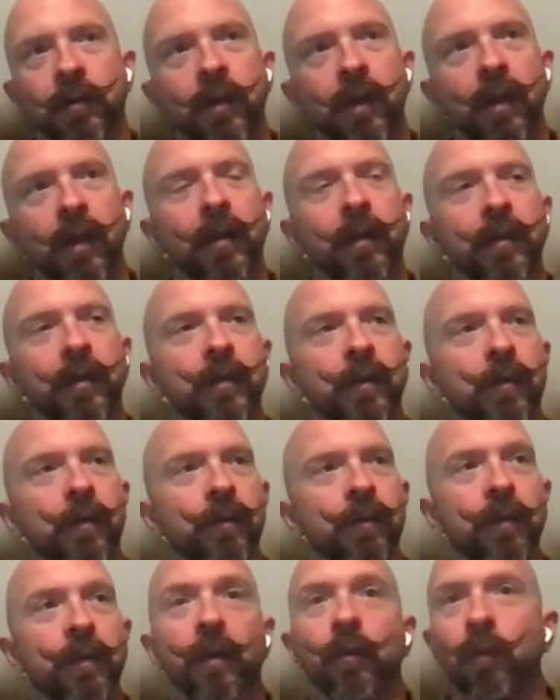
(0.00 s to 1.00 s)

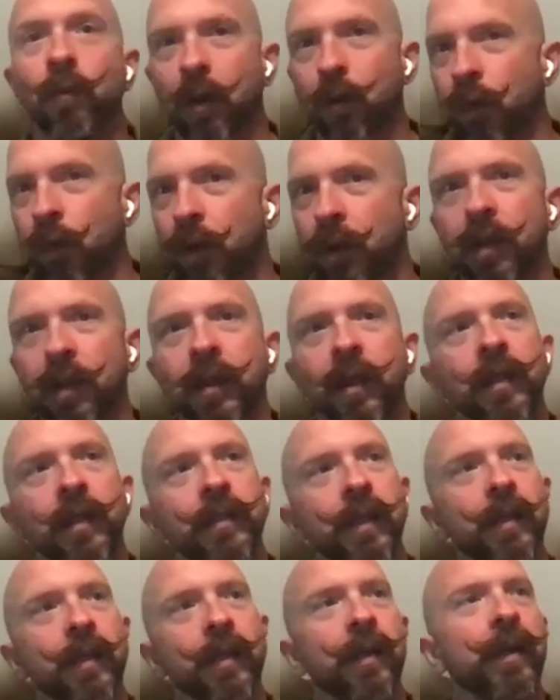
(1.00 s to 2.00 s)
Like one of the things
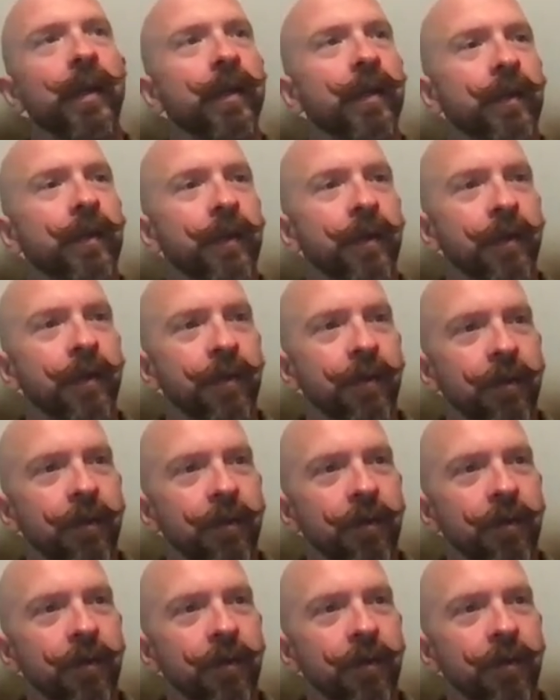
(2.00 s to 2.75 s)
I